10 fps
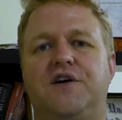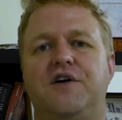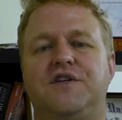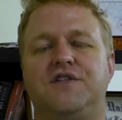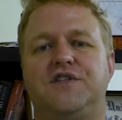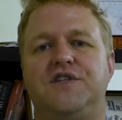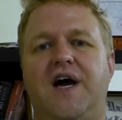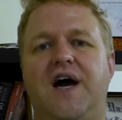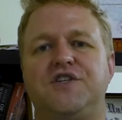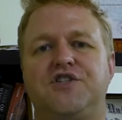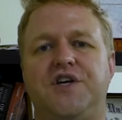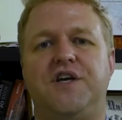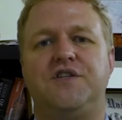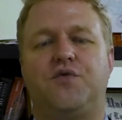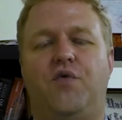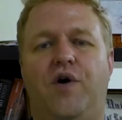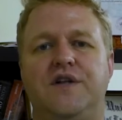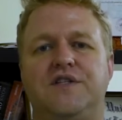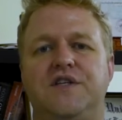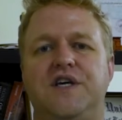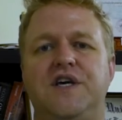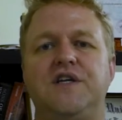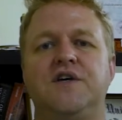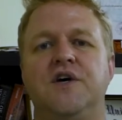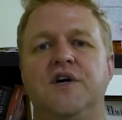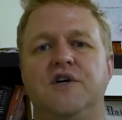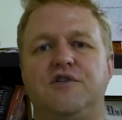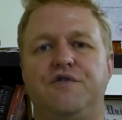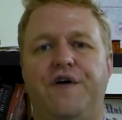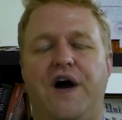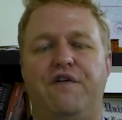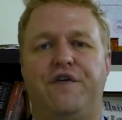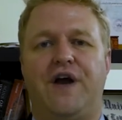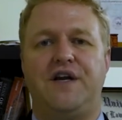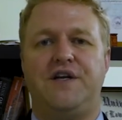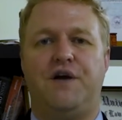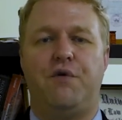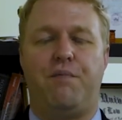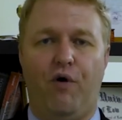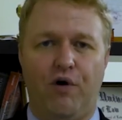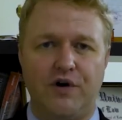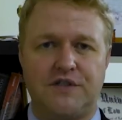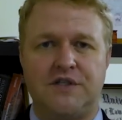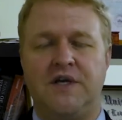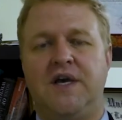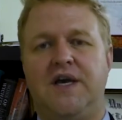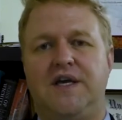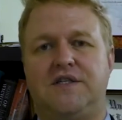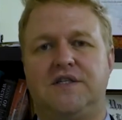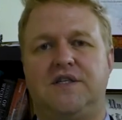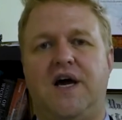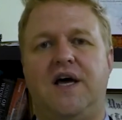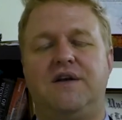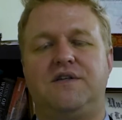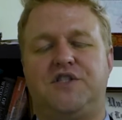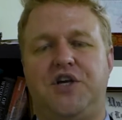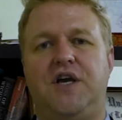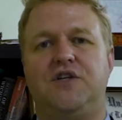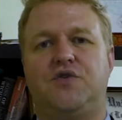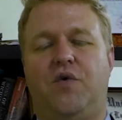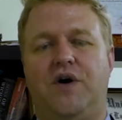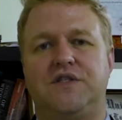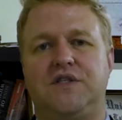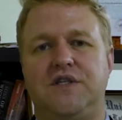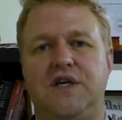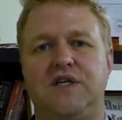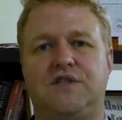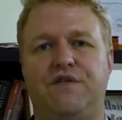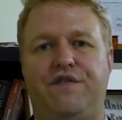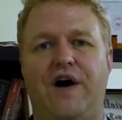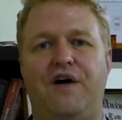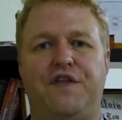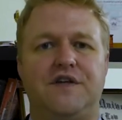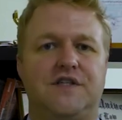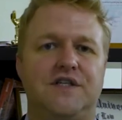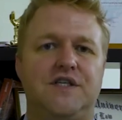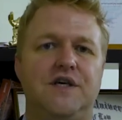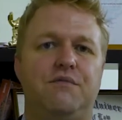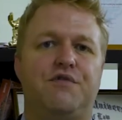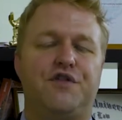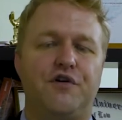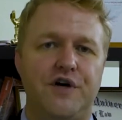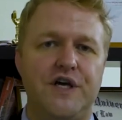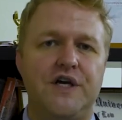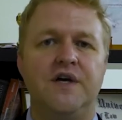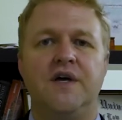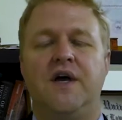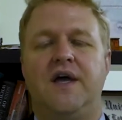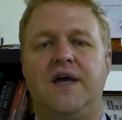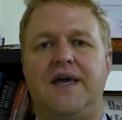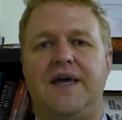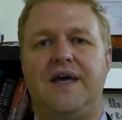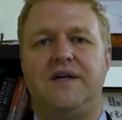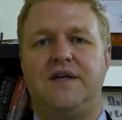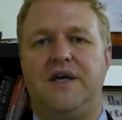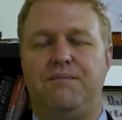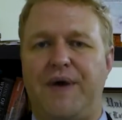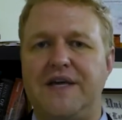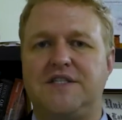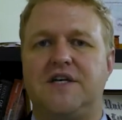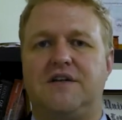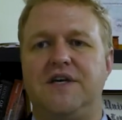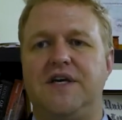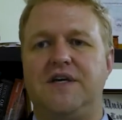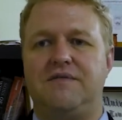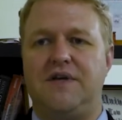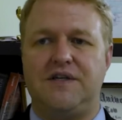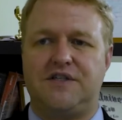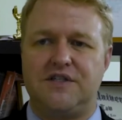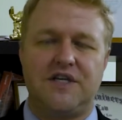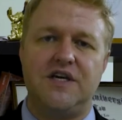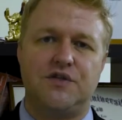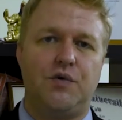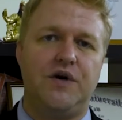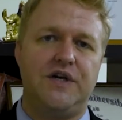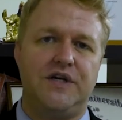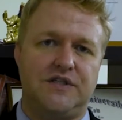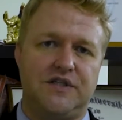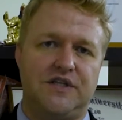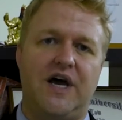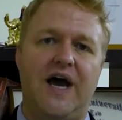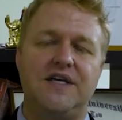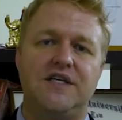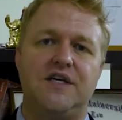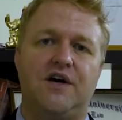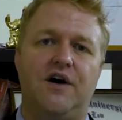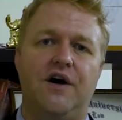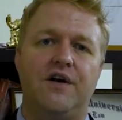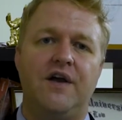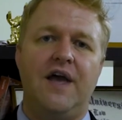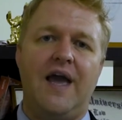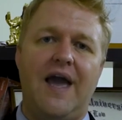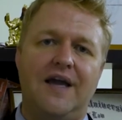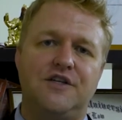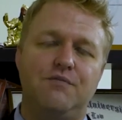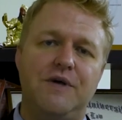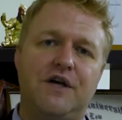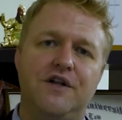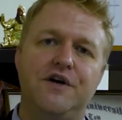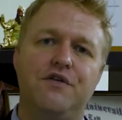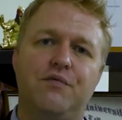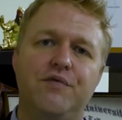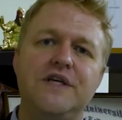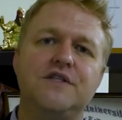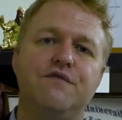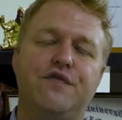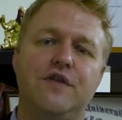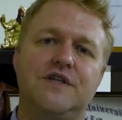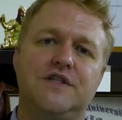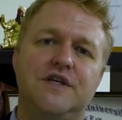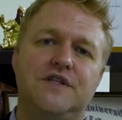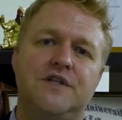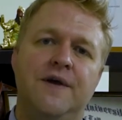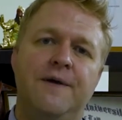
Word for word: card does not change one's need to file for 90-day reports. It does not change one's need to file things like TM-30. It just is what it is. It's an ID card. And to be clear, the reason for this is